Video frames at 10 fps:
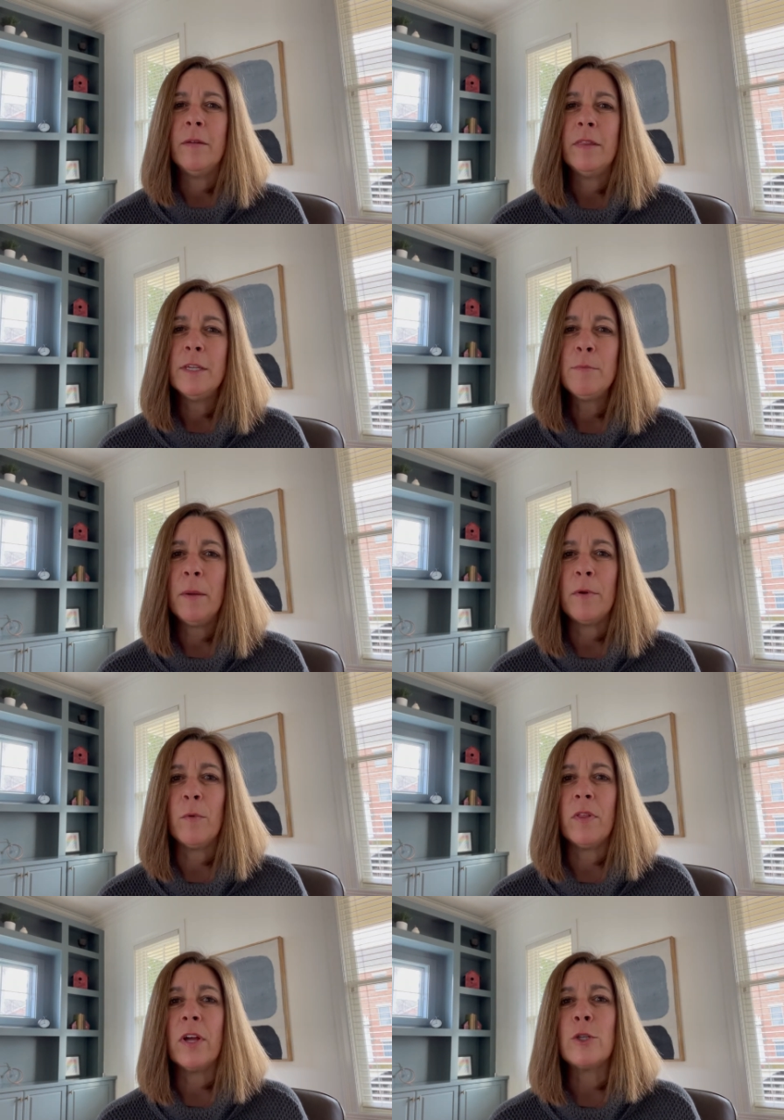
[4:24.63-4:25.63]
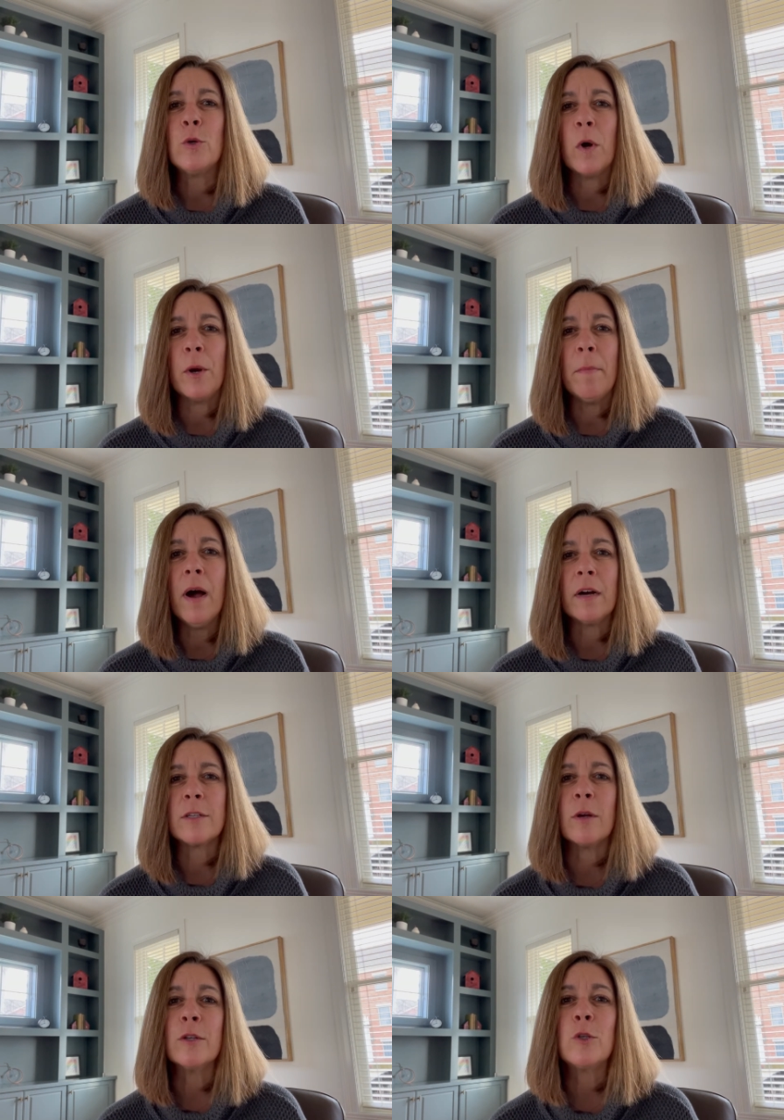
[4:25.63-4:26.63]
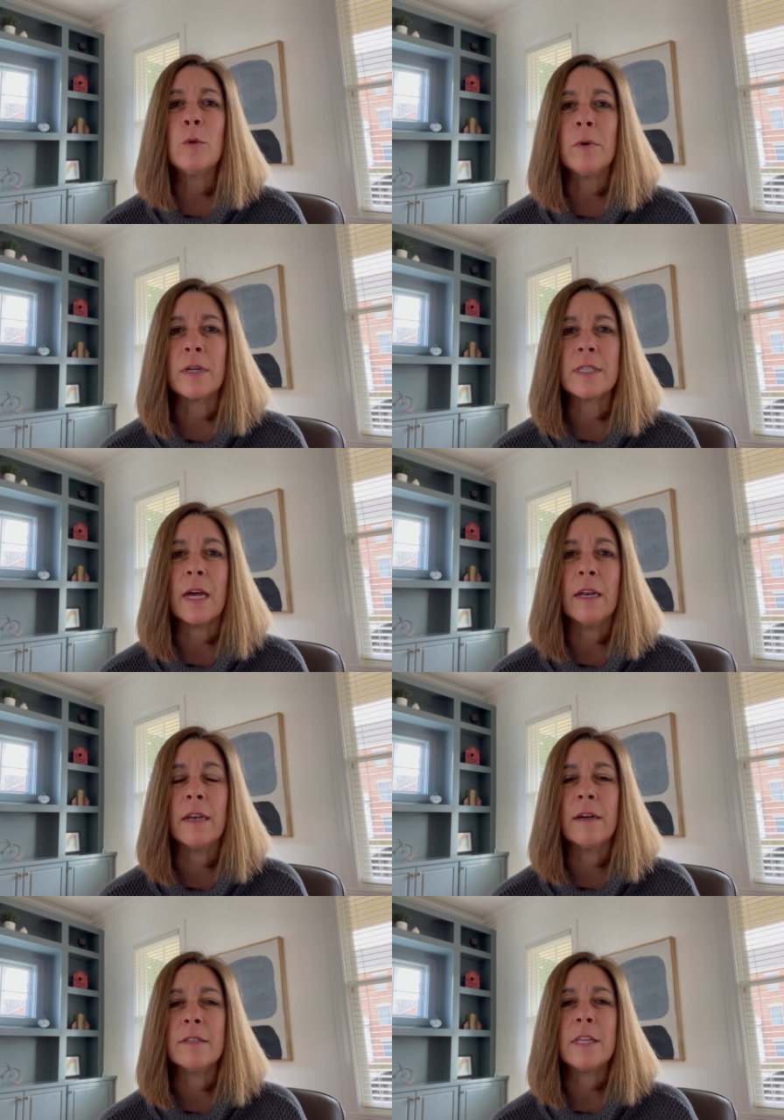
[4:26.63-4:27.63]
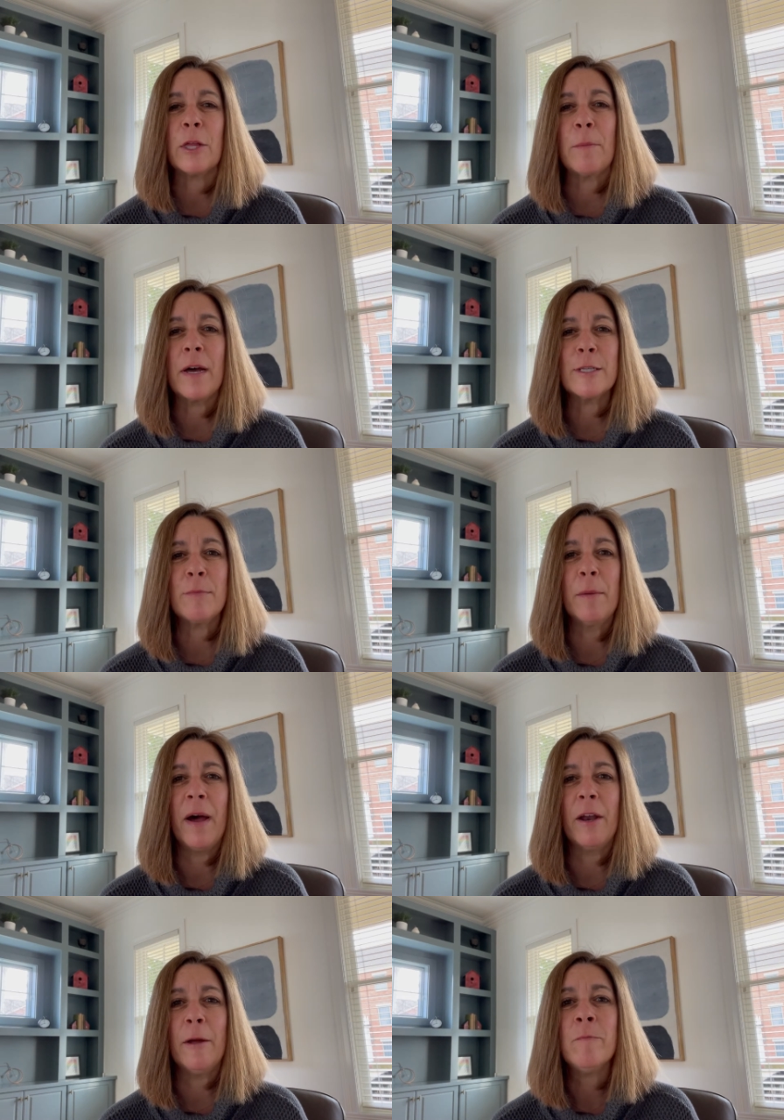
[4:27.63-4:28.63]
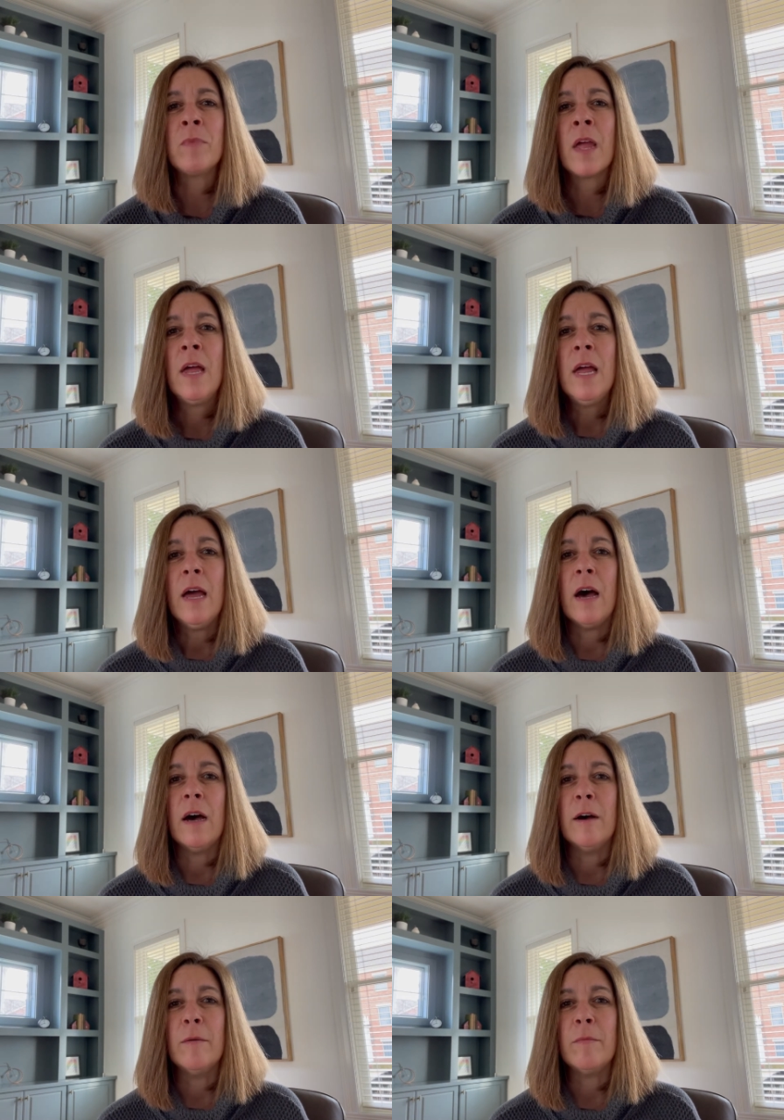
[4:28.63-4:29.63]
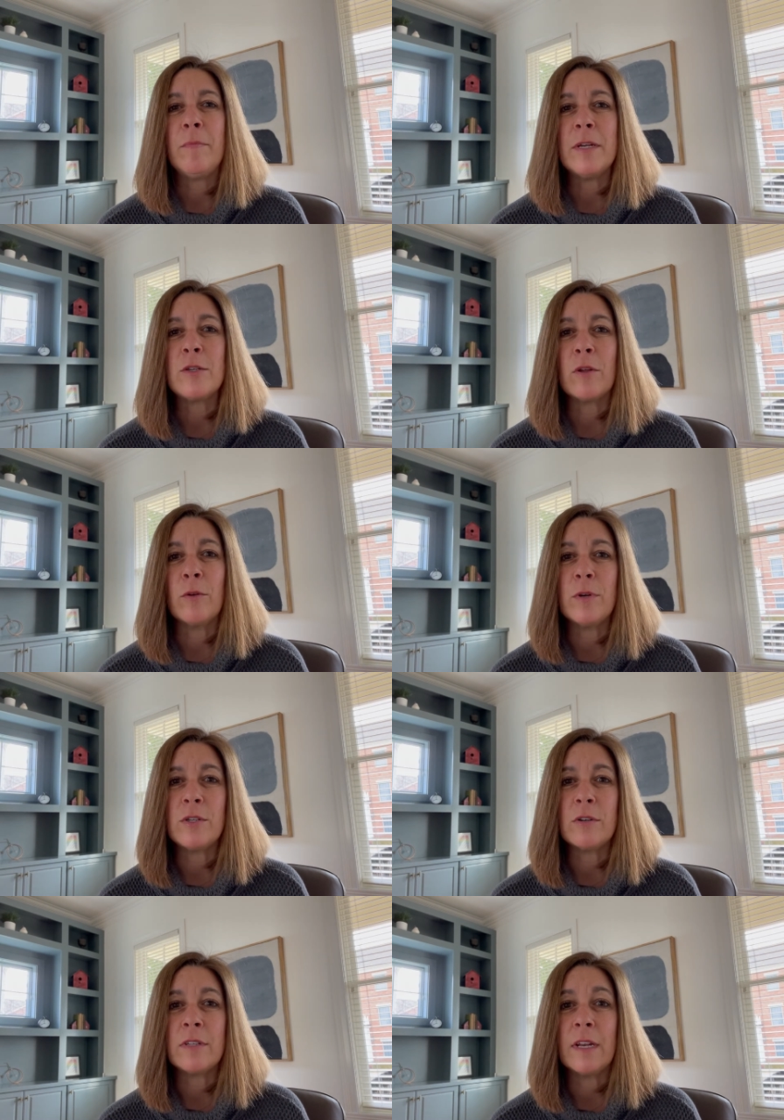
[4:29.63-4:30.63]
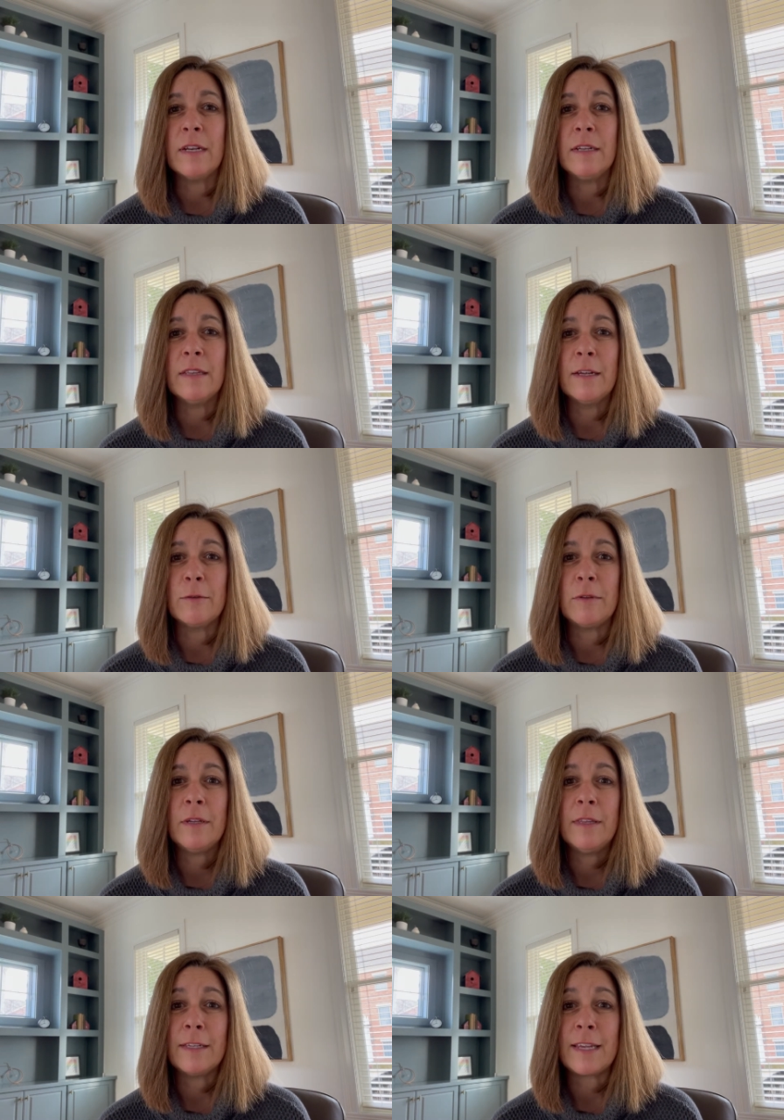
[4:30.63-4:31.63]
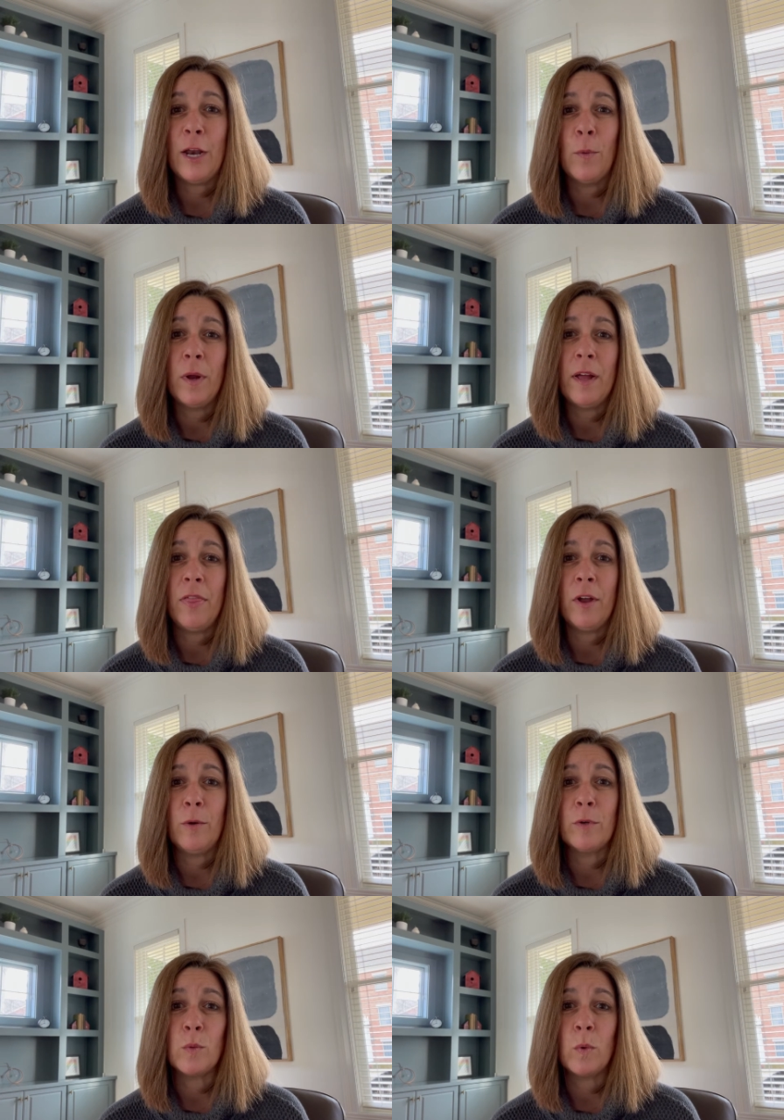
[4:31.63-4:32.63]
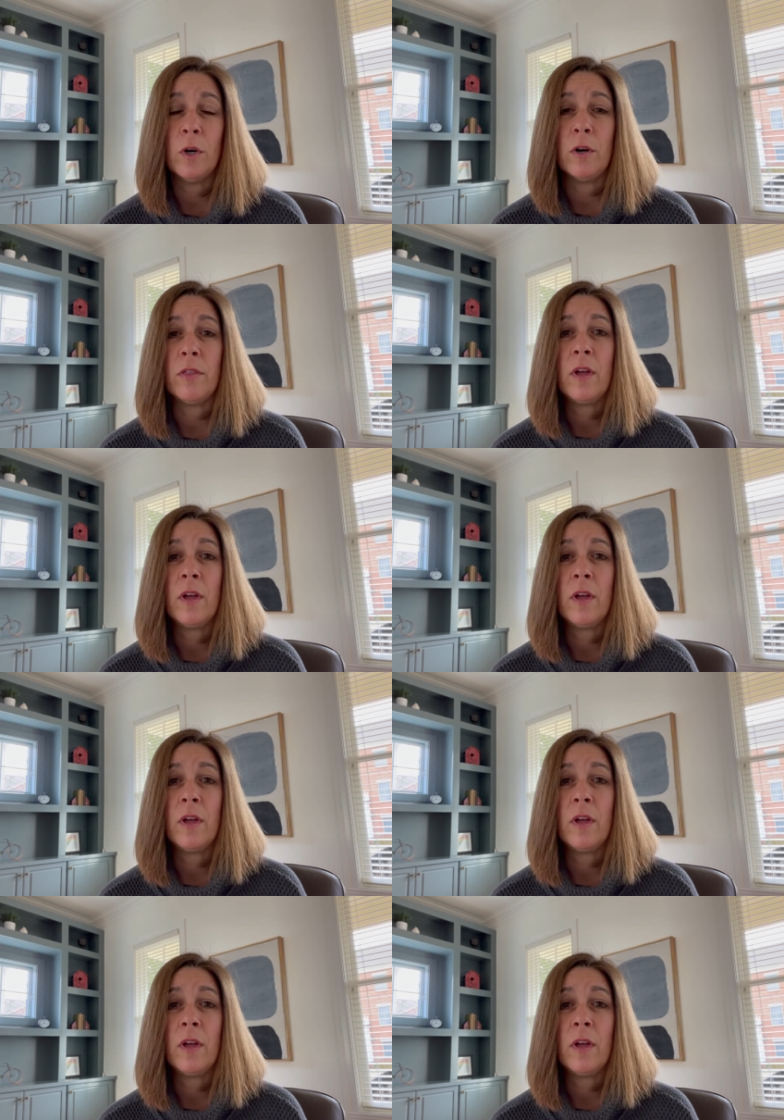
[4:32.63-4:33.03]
this might be worth like $200. So I was super excited. I was telling my husband about it. Based on the research that I did, that's kind of what I thought it was worth.